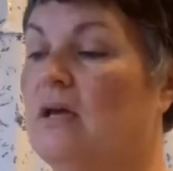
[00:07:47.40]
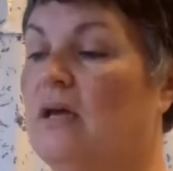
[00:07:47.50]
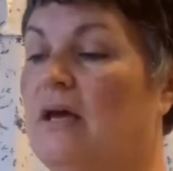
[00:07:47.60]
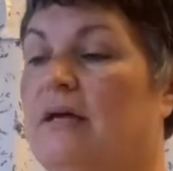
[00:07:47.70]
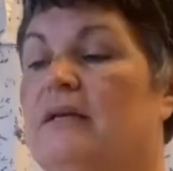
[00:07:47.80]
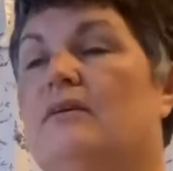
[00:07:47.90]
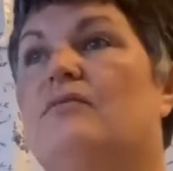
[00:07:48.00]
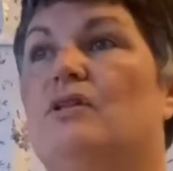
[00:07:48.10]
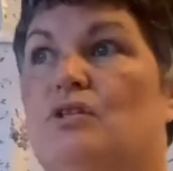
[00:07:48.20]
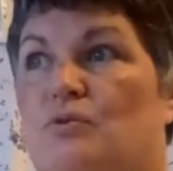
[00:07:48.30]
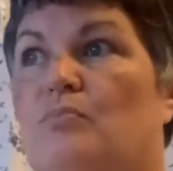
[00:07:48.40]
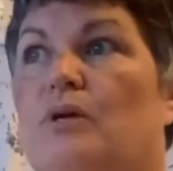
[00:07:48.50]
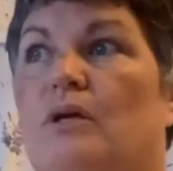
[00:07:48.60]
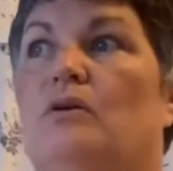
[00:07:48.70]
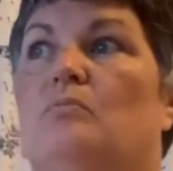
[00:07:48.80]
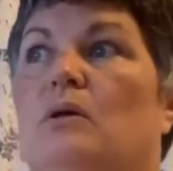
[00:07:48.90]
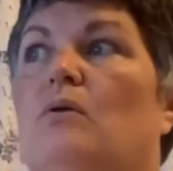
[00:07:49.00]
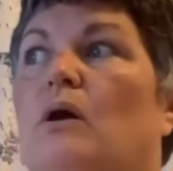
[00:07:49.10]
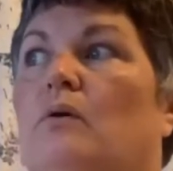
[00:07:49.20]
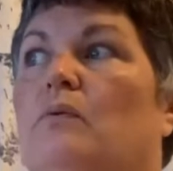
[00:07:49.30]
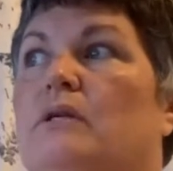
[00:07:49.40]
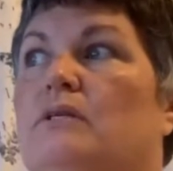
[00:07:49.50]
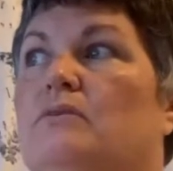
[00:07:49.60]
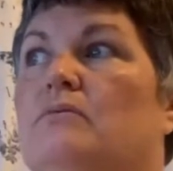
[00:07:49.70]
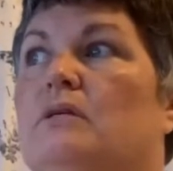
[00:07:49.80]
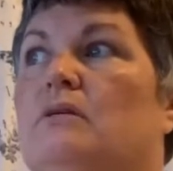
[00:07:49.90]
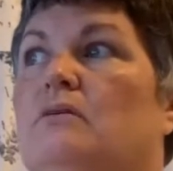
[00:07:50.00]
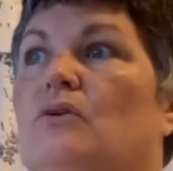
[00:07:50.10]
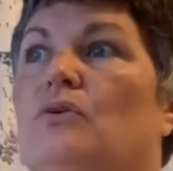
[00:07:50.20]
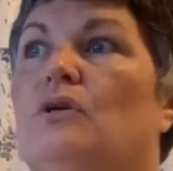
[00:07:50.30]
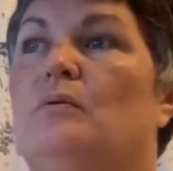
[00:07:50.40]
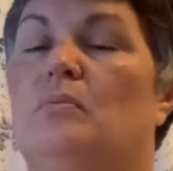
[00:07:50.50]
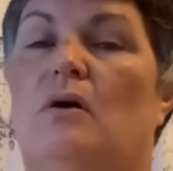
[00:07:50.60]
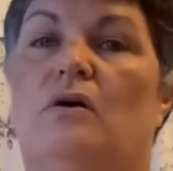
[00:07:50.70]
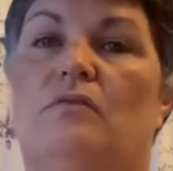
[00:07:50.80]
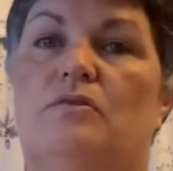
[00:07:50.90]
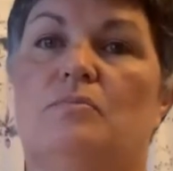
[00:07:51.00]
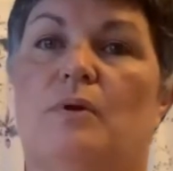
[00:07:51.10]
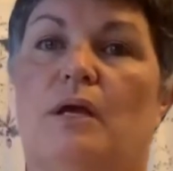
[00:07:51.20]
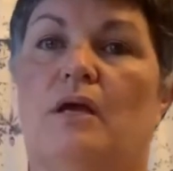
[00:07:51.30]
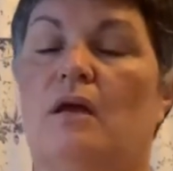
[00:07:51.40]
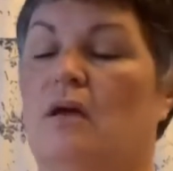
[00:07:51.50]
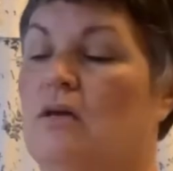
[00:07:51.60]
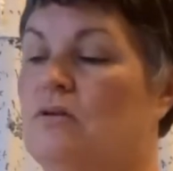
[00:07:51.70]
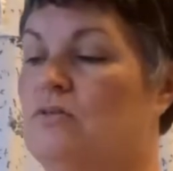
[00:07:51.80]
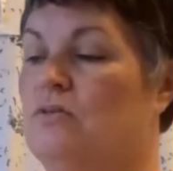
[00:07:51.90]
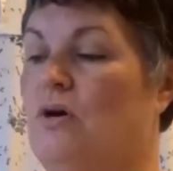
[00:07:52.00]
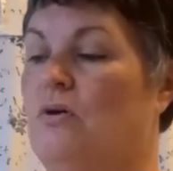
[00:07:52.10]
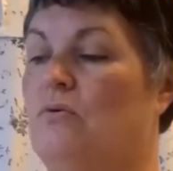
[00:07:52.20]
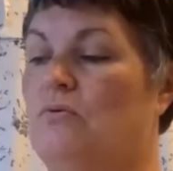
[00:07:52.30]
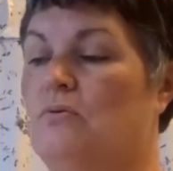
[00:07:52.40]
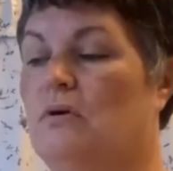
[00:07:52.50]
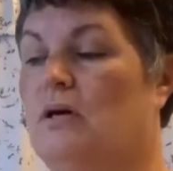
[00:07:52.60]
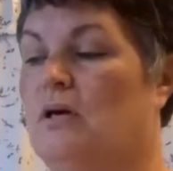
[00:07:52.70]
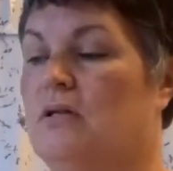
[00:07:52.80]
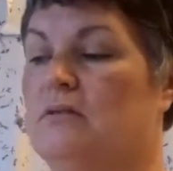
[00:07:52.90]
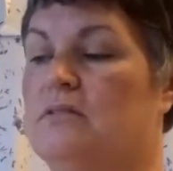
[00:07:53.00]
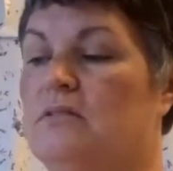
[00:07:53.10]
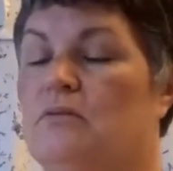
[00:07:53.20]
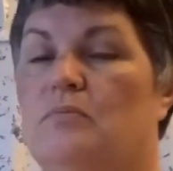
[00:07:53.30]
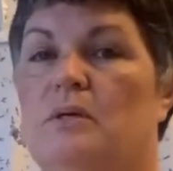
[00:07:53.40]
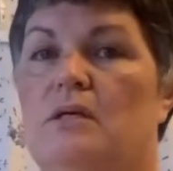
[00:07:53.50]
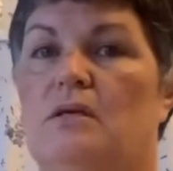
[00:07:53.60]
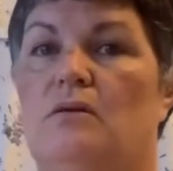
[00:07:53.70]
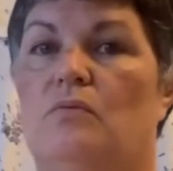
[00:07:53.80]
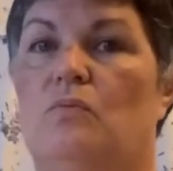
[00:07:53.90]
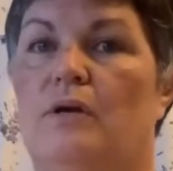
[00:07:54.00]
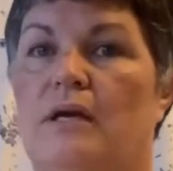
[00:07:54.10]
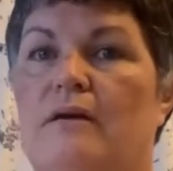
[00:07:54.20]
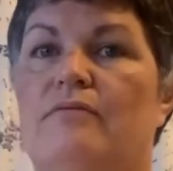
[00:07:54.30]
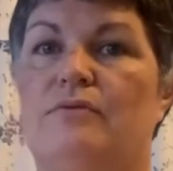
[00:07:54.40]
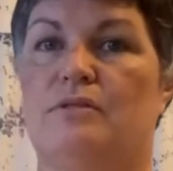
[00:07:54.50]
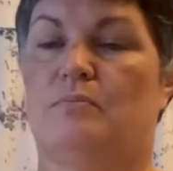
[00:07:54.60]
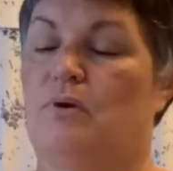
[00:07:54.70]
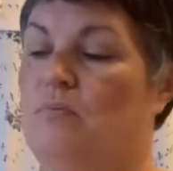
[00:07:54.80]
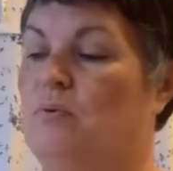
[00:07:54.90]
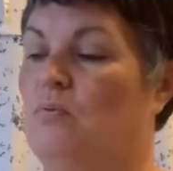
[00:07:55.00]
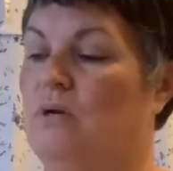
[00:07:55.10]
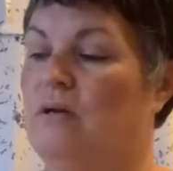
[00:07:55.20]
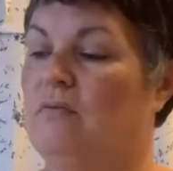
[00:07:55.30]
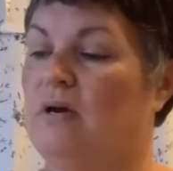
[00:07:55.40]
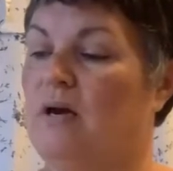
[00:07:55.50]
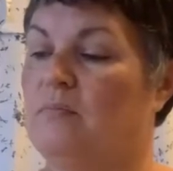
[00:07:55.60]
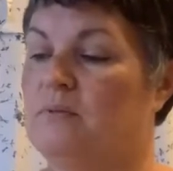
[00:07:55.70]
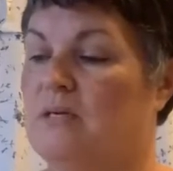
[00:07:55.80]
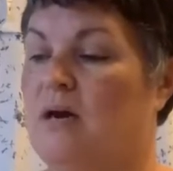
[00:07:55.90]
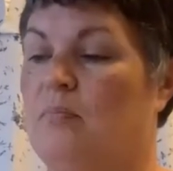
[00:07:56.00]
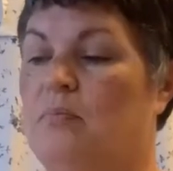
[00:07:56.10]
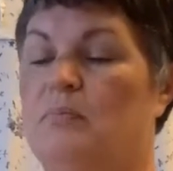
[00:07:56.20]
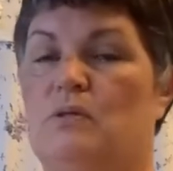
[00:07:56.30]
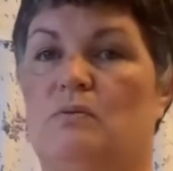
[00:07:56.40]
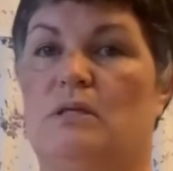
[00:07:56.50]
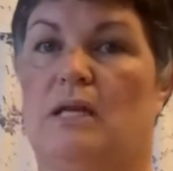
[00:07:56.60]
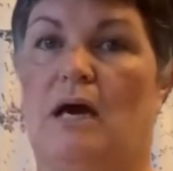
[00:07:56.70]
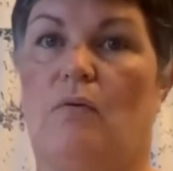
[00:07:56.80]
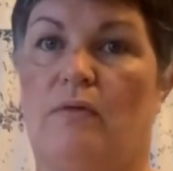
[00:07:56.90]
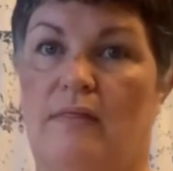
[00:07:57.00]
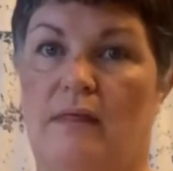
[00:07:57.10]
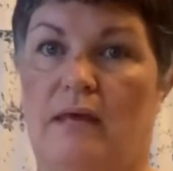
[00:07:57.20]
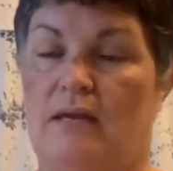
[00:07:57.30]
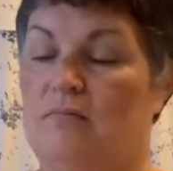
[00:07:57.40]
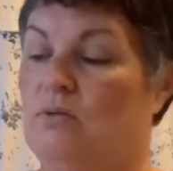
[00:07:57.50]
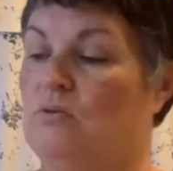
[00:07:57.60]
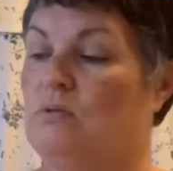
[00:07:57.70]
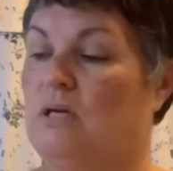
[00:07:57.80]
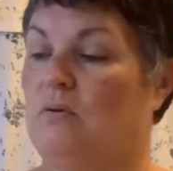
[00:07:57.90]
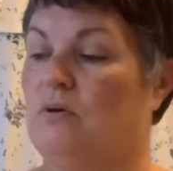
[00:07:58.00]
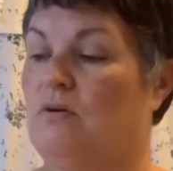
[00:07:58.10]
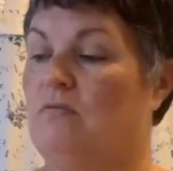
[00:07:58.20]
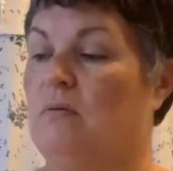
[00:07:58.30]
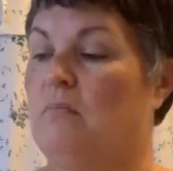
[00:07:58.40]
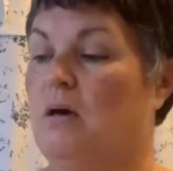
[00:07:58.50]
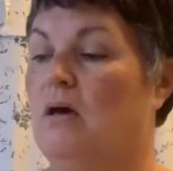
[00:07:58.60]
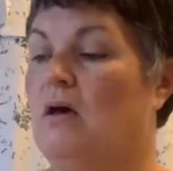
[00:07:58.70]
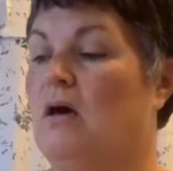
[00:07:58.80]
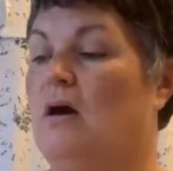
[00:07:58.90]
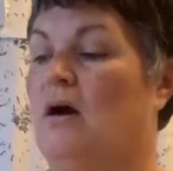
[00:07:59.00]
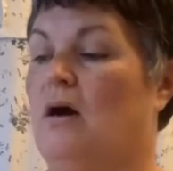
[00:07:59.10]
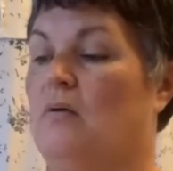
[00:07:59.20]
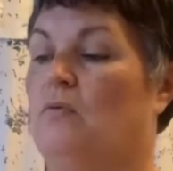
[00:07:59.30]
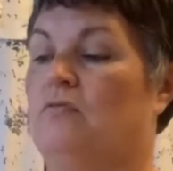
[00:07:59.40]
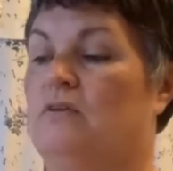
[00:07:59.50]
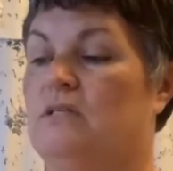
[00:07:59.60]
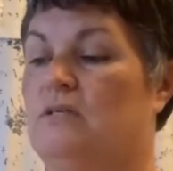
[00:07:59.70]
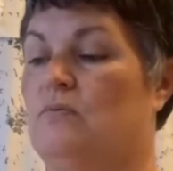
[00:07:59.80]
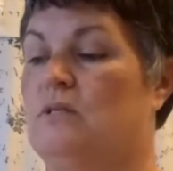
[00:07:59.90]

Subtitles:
and even the spring could be quite wintry, the early part of spring. So it'll still be whatever is appropriate, whatever comes up between now and then, between now and November, I will fit in with the